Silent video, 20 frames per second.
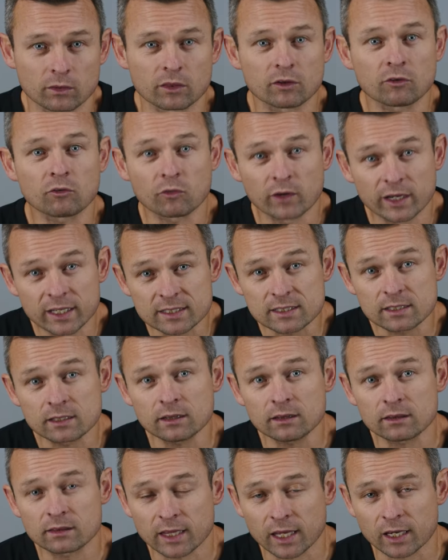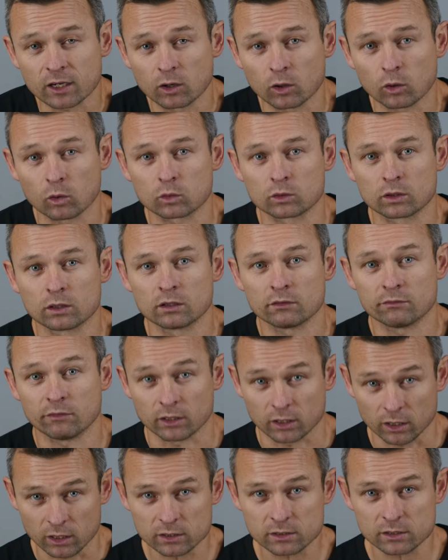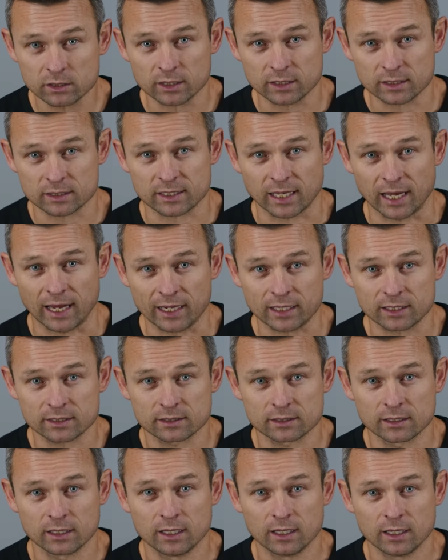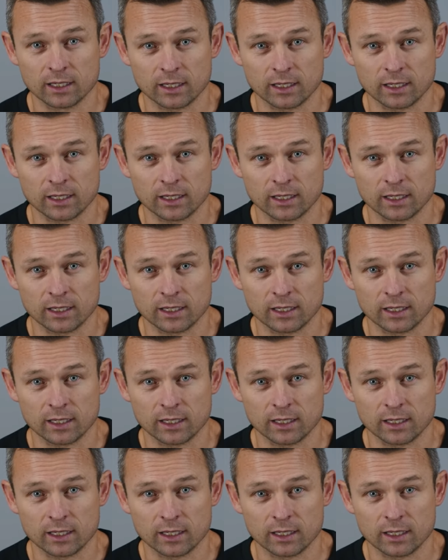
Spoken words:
the reason they're called velocity stacks